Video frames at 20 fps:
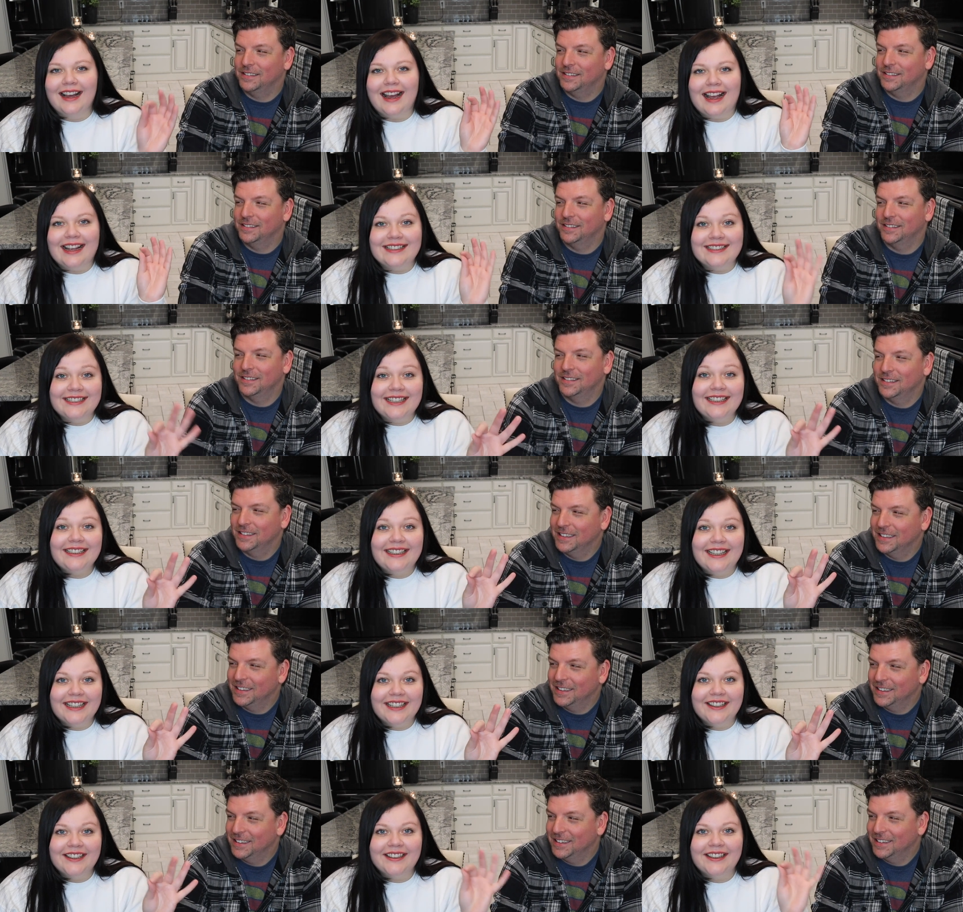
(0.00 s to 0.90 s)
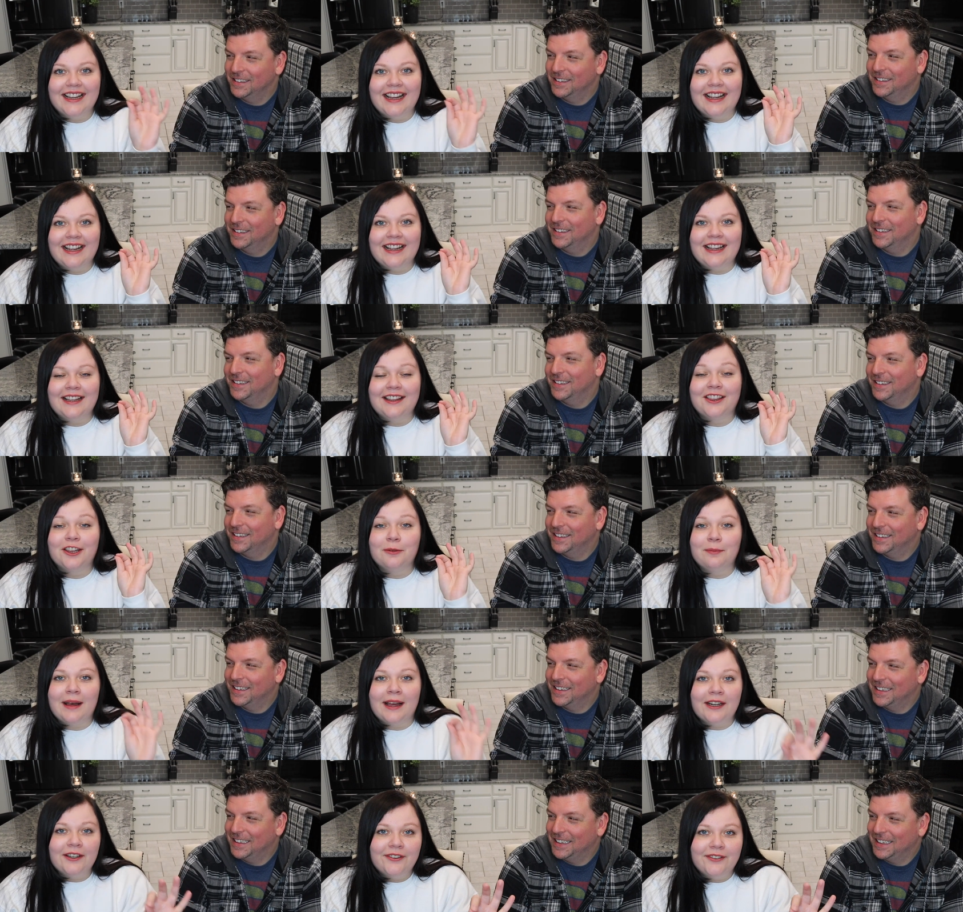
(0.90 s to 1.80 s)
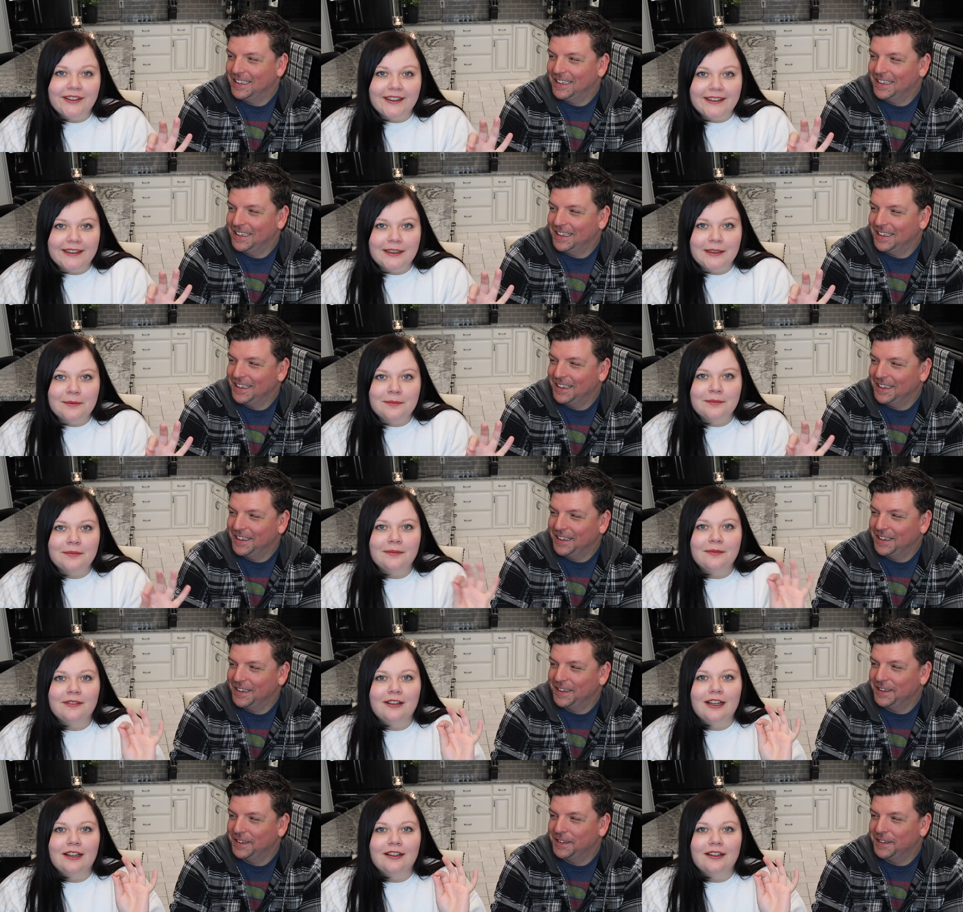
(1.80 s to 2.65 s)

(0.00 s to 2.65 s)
Speaker 1: I did kill a Thematifilum